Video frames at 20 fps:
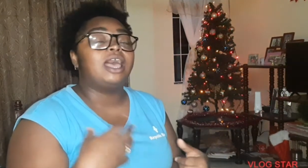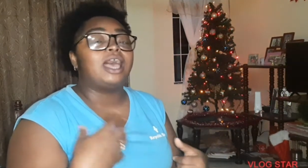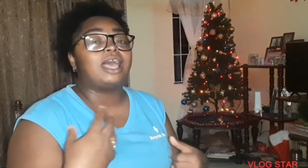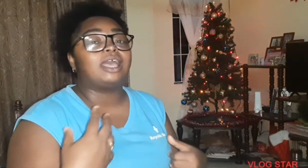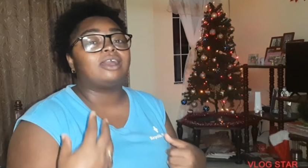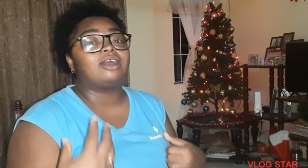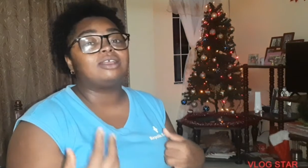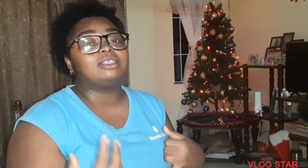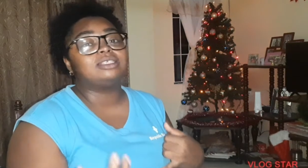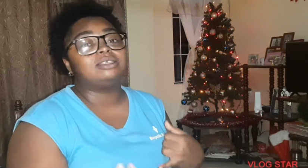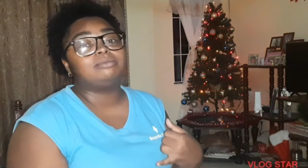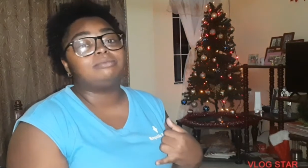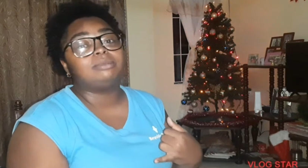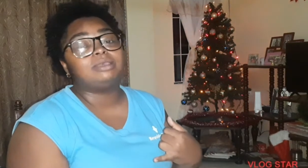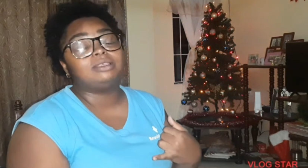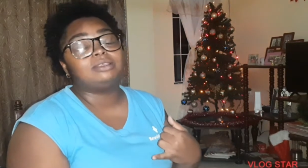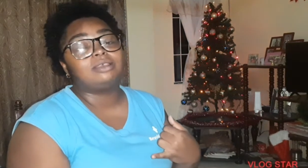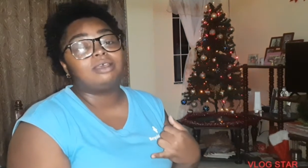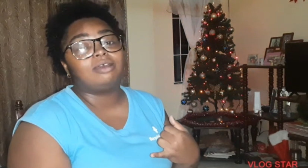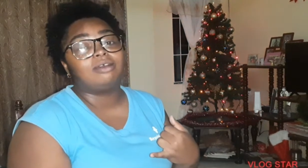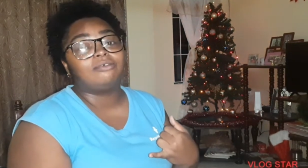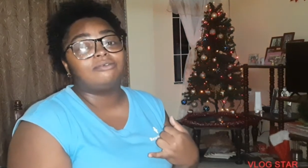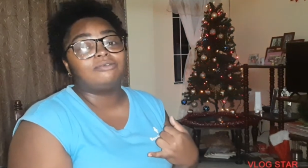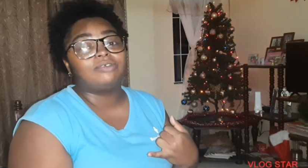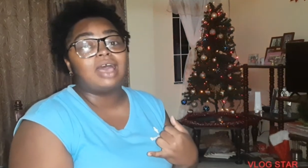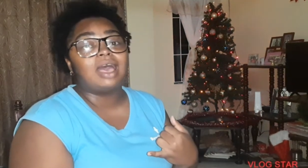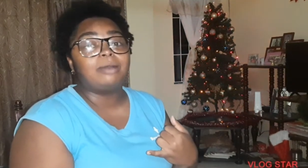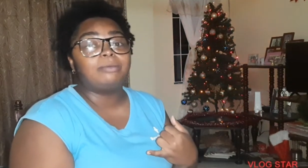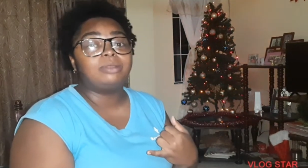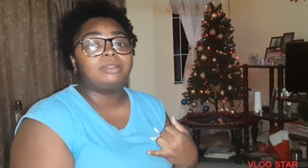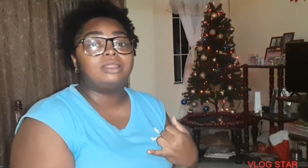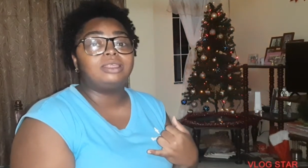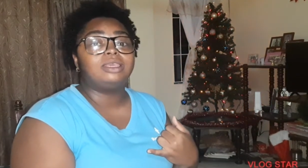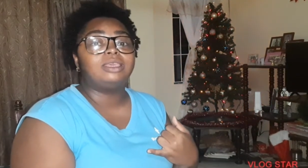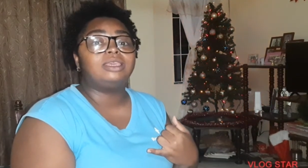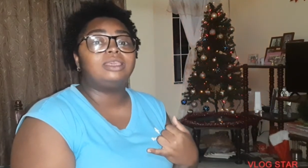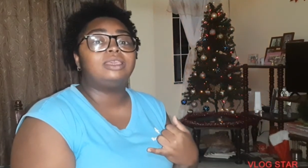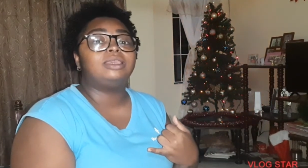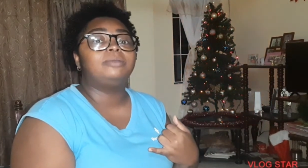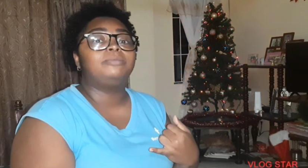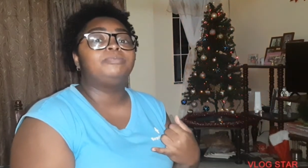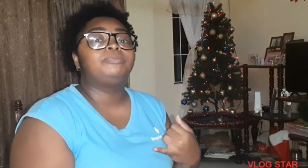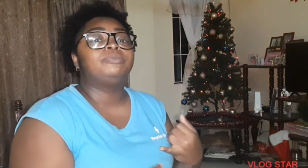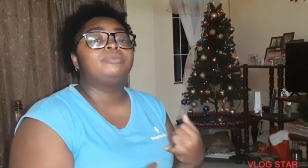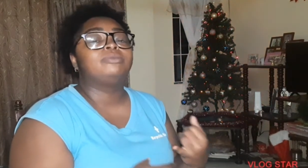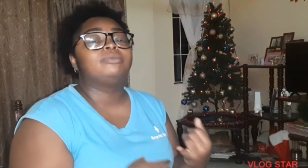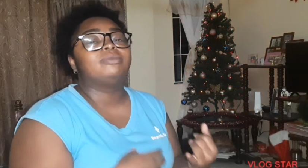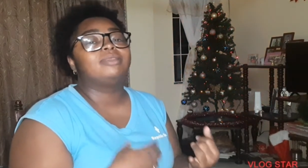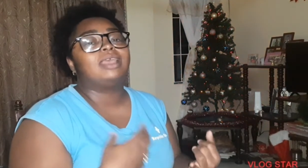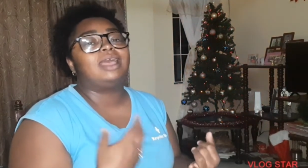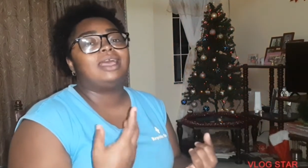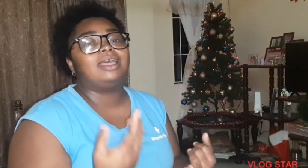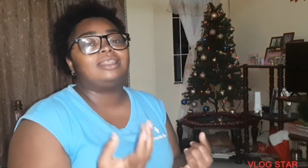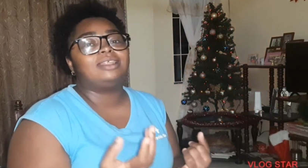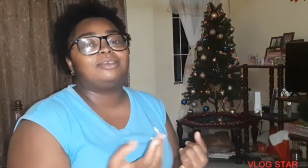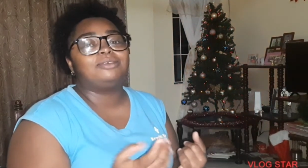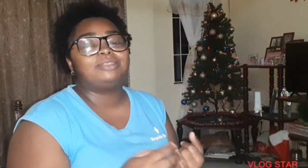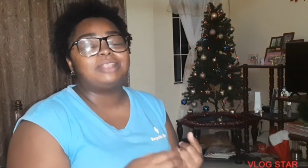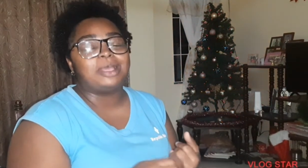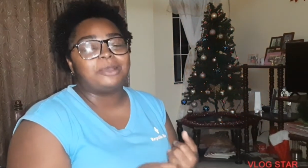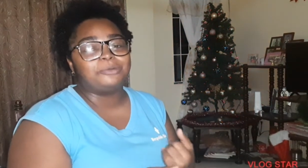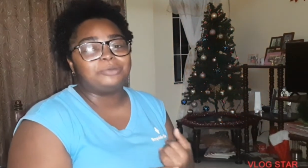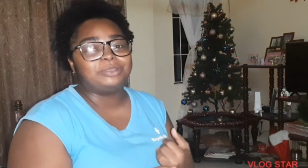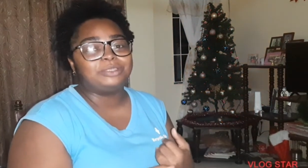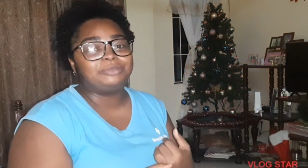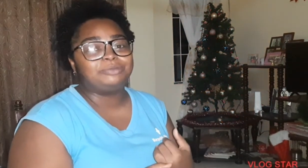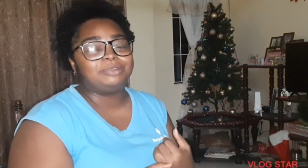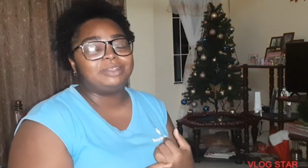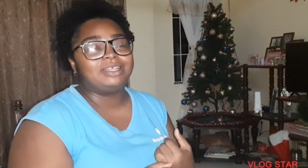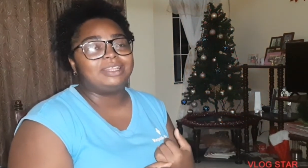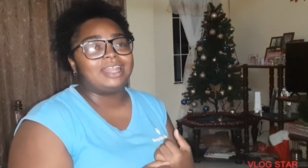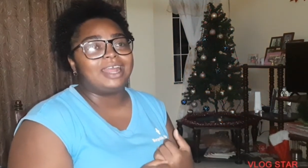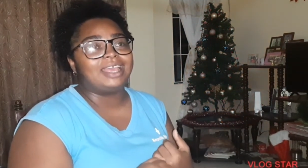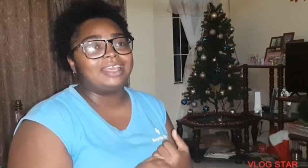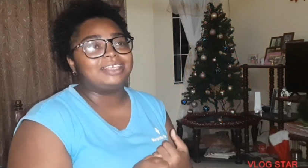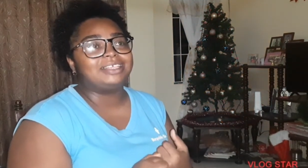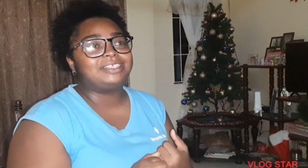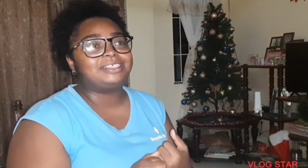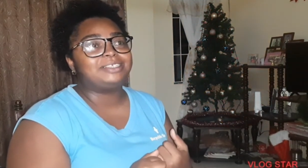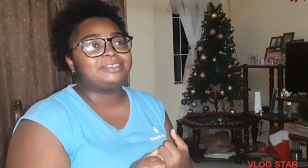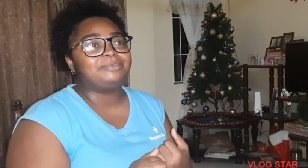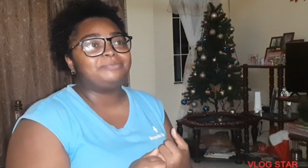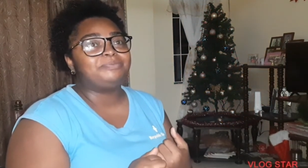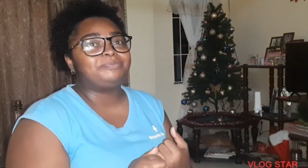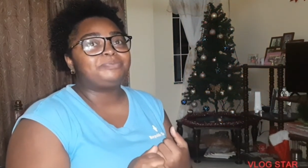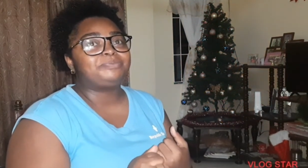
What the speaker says: I got to meet her family, and that was really nice.